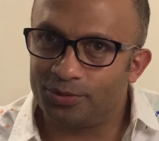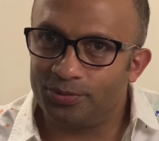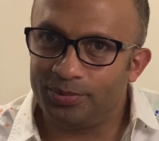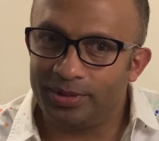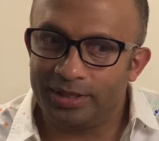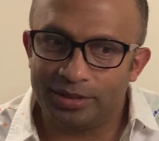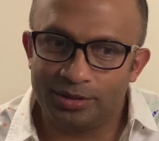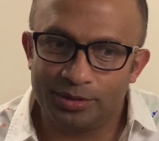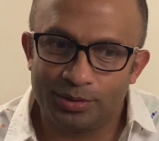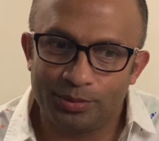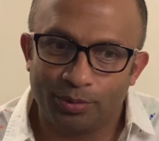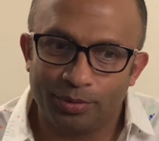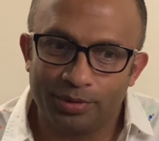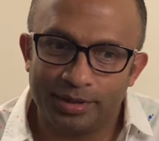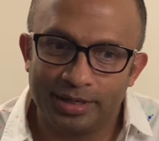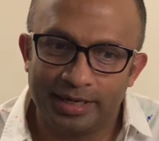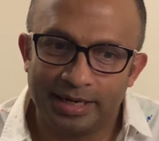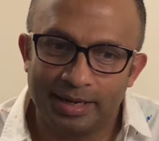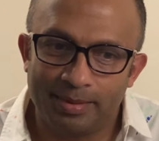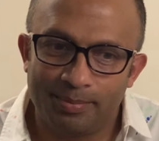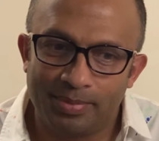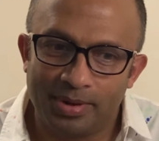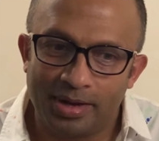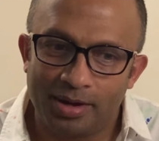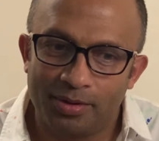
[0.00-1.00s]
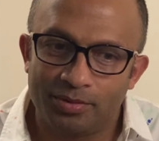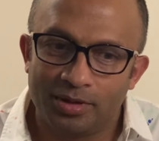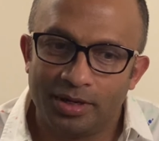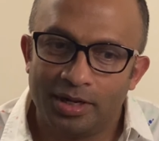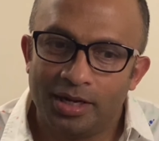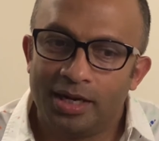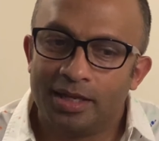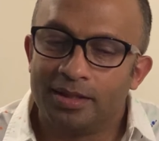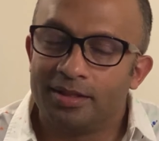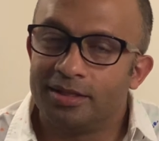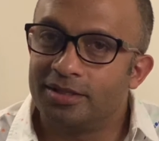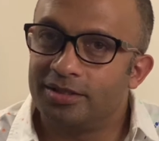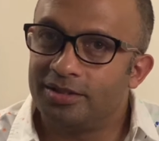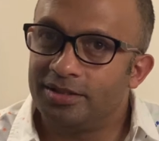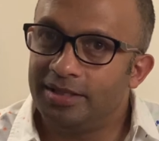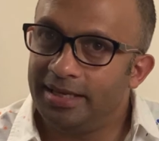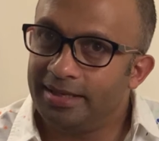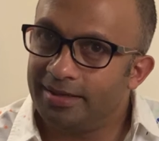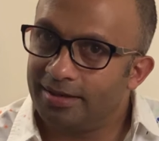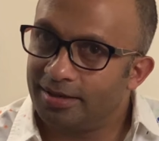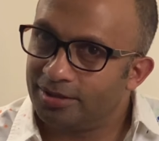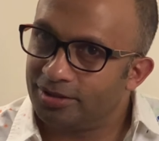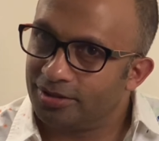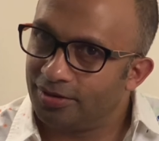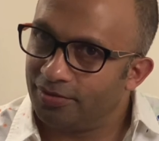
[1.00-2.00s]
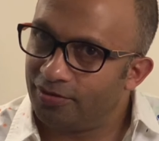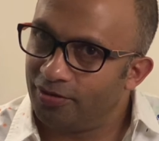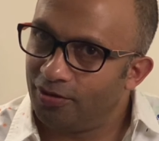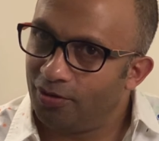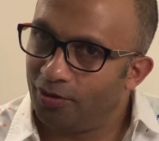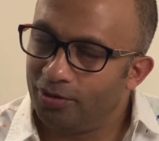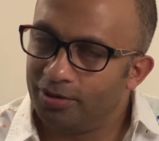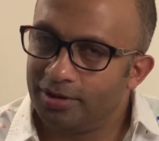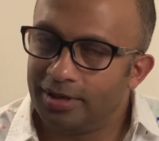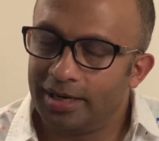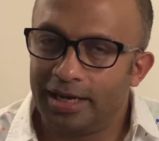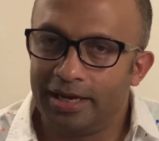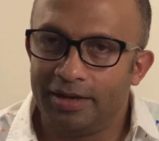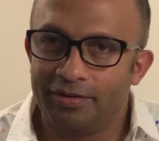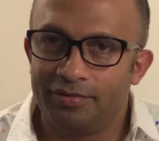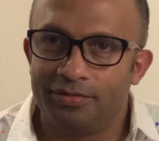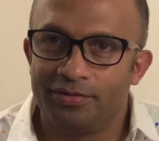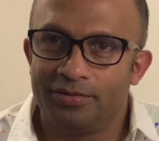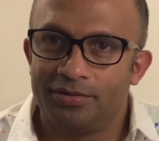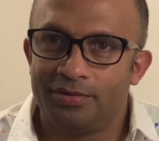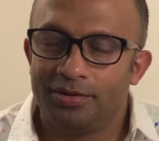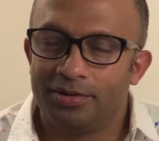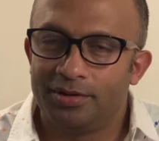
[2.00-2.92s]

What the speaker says: we're talking about the secrets of long life.